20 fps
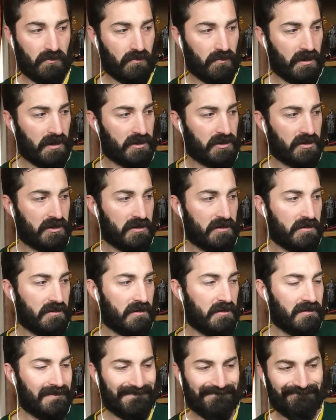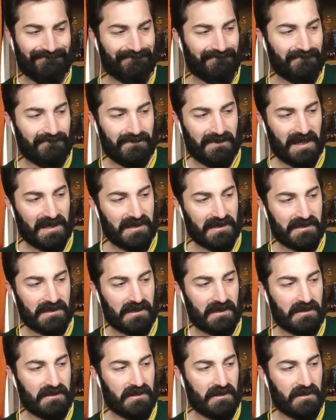which that doesn't
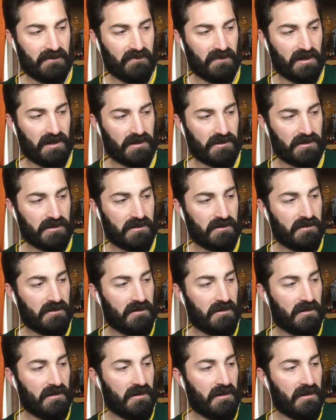get done much.